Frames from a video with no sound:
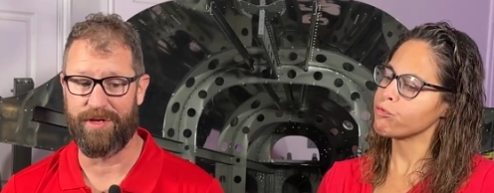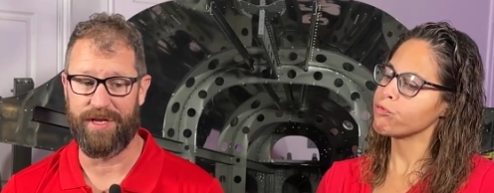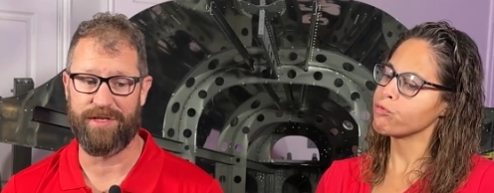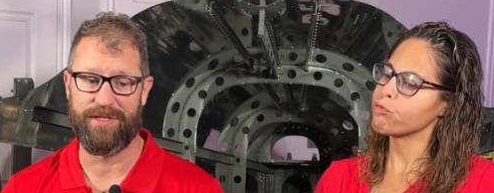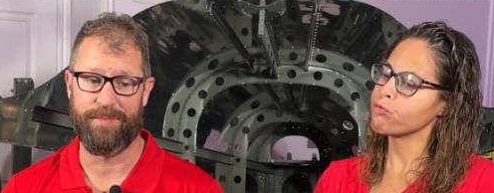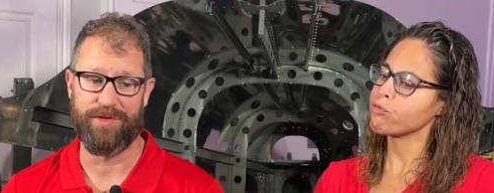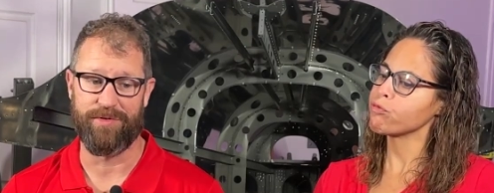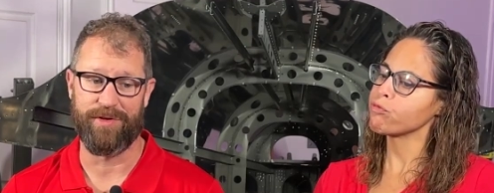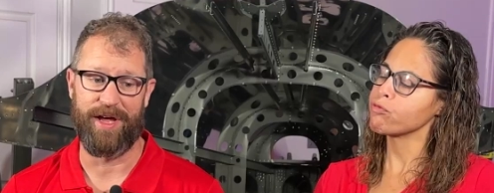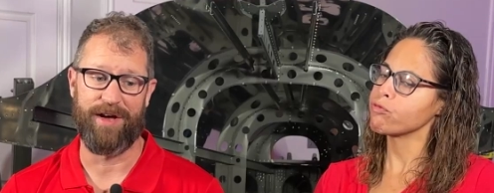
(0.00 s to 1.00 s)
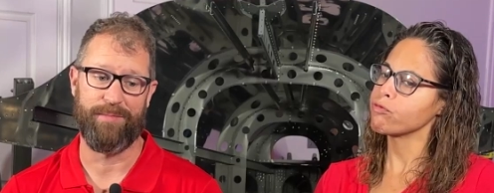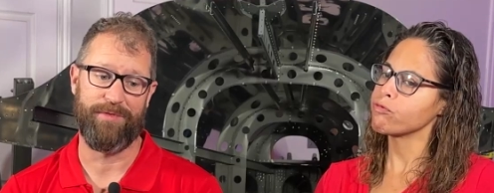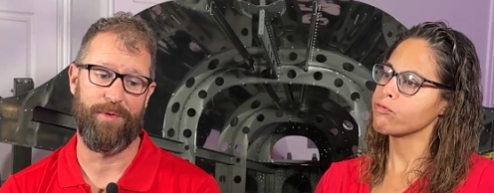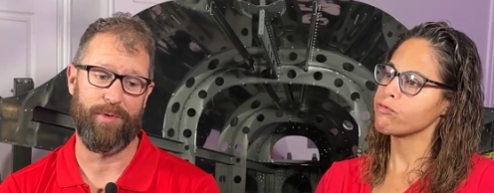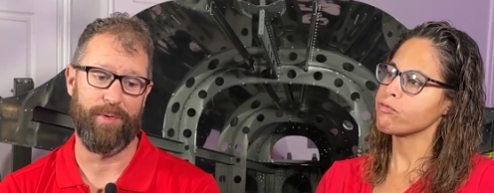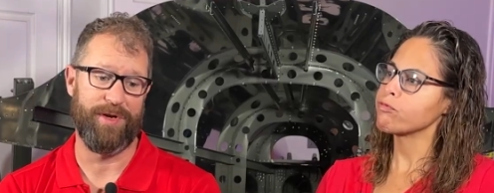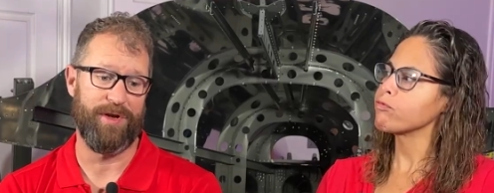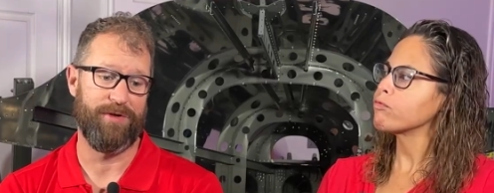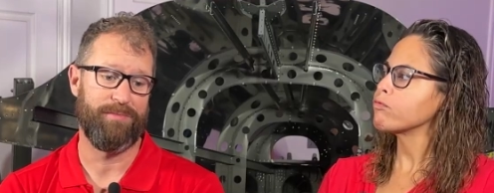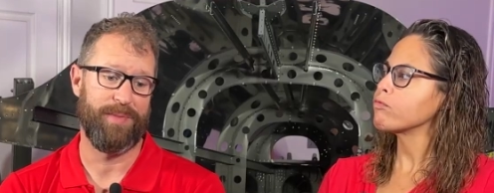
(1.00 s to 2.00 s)
Speaker 1: needs to be drilled out before we
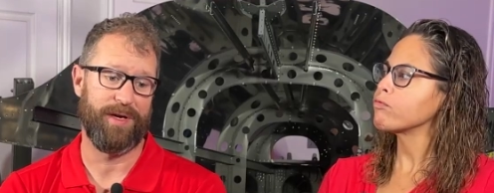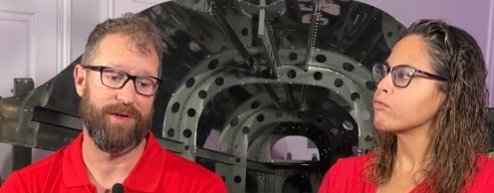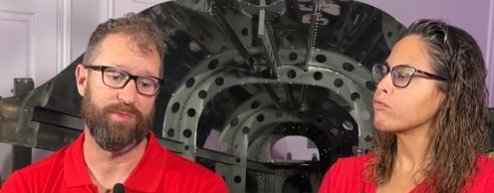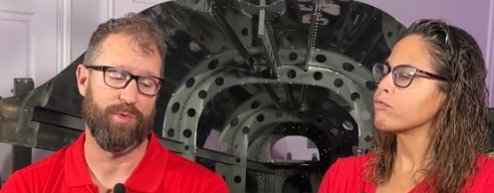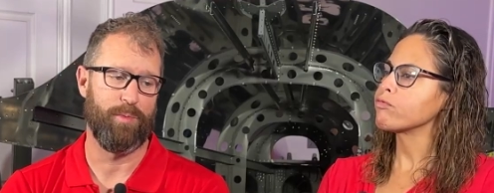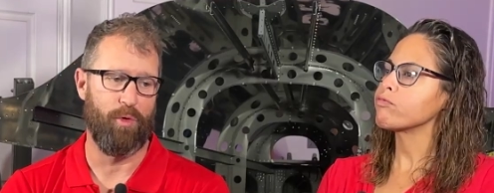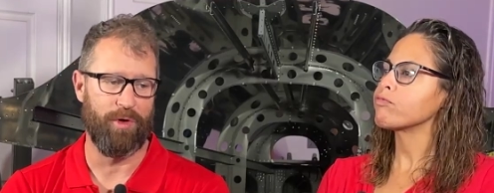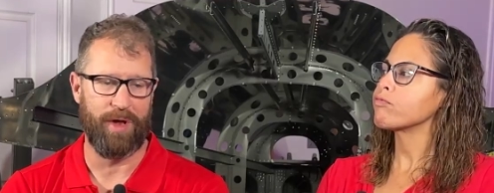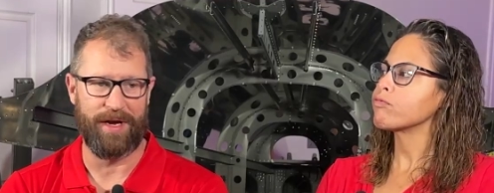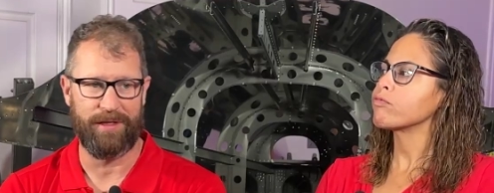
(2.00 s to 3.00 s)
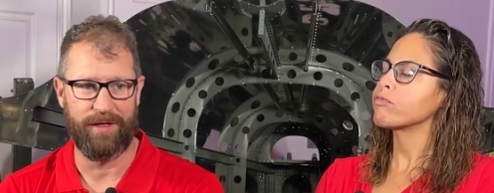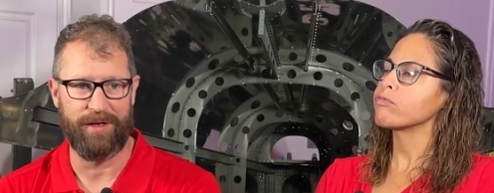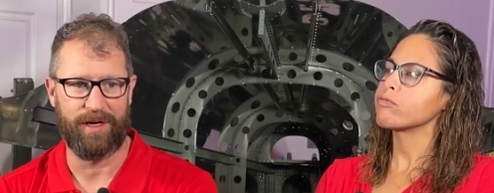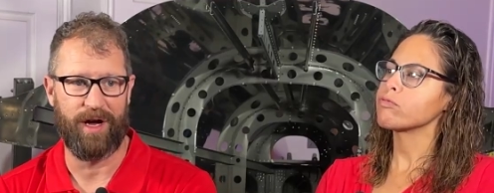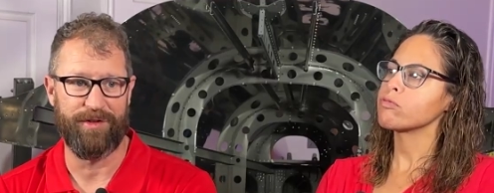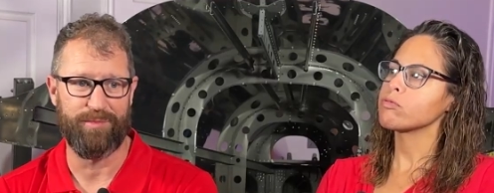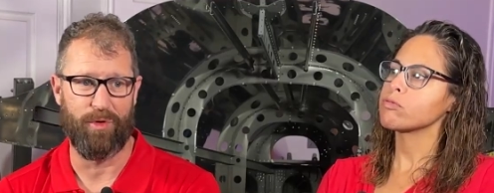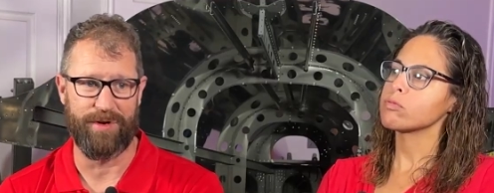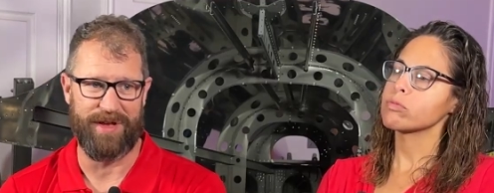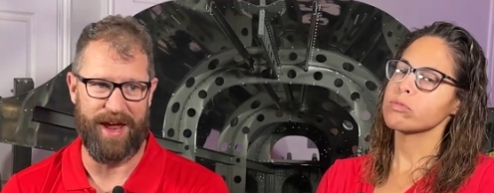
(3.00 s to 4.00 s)
do because we're more likely to cause
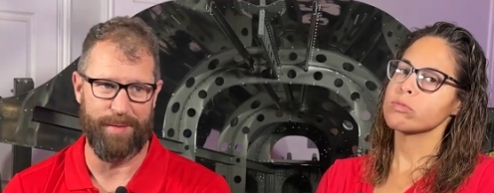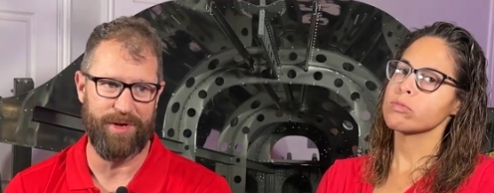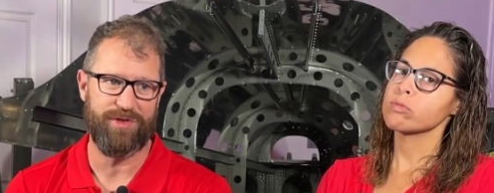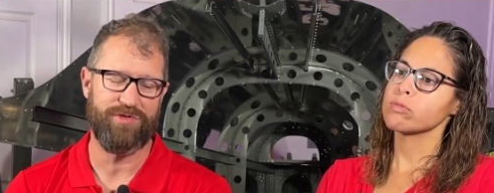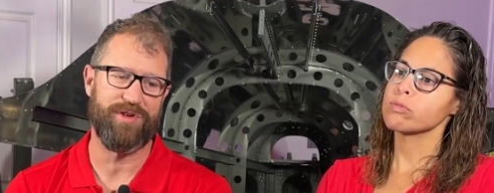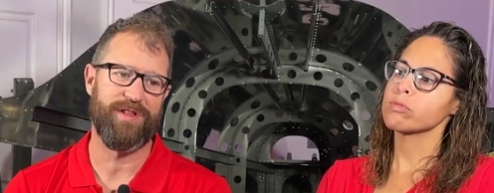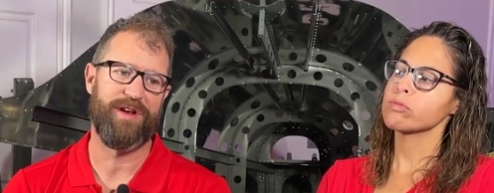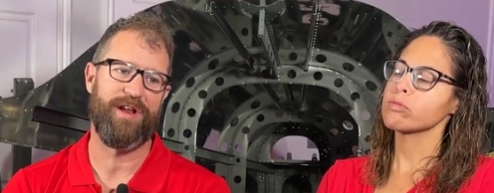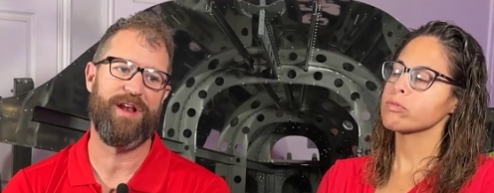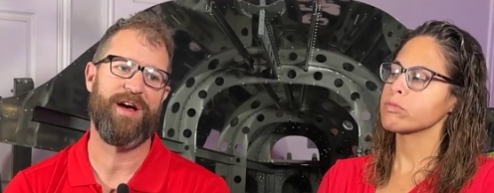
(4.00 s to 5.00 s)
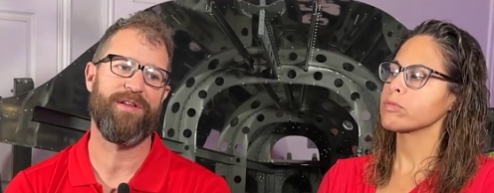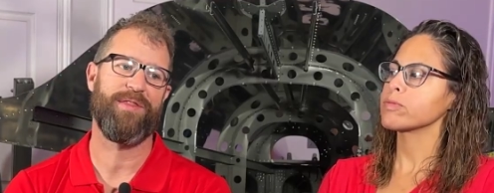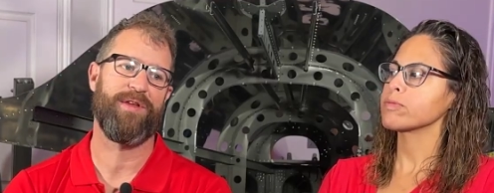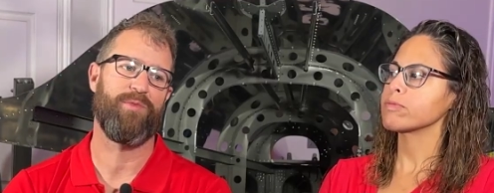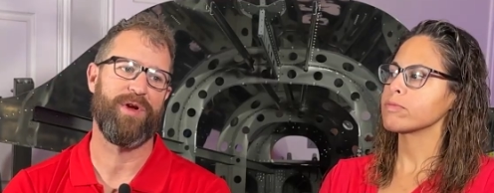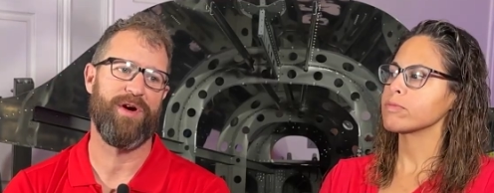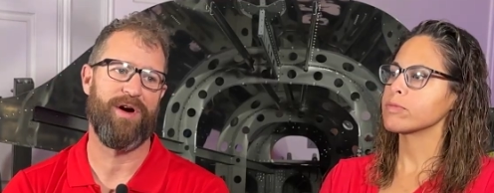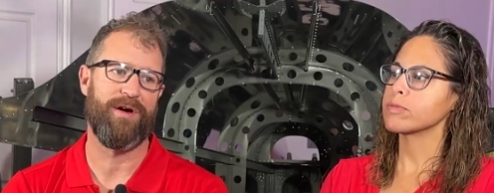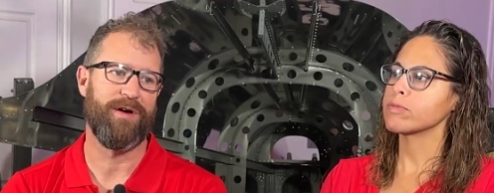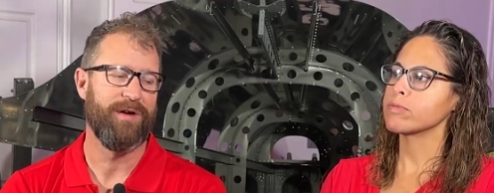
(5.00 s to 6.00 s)
more damage drilling it out than we
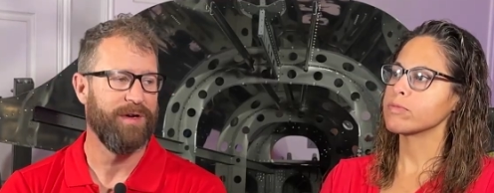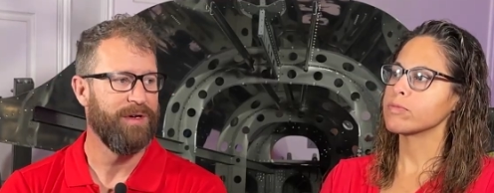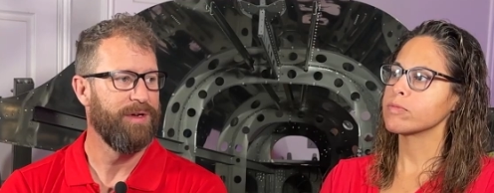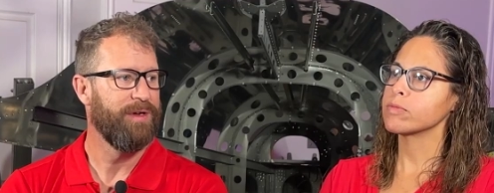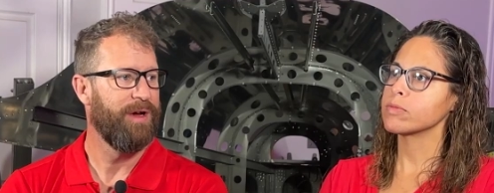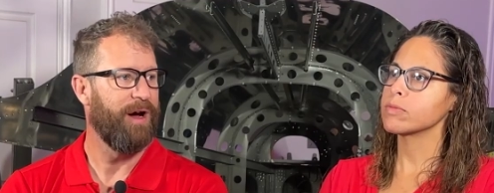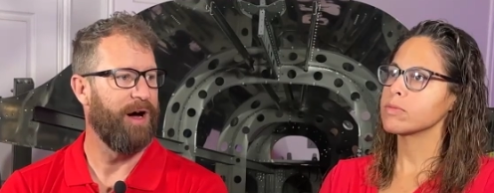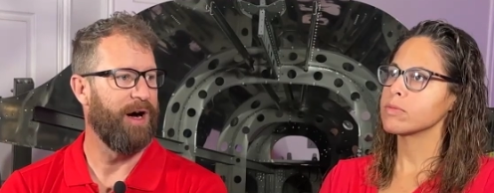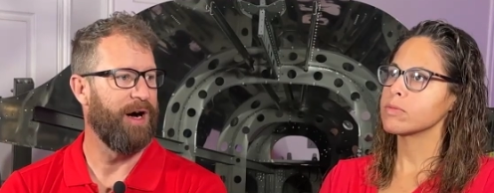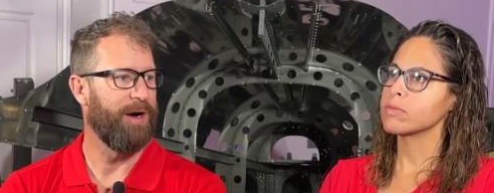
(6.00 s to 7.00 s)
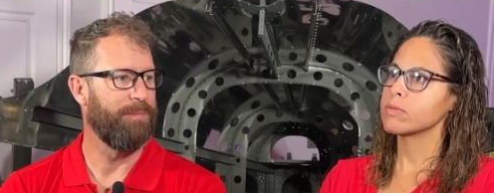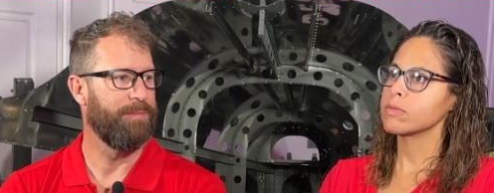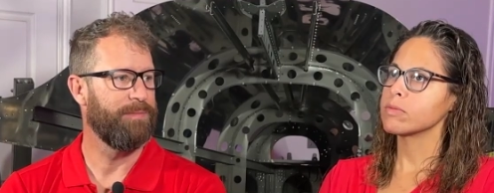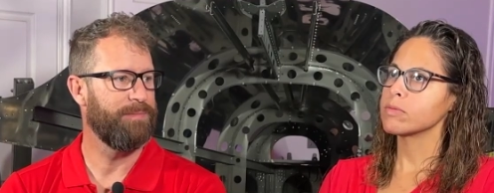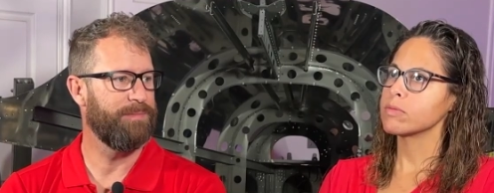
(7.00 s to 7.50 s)
are um,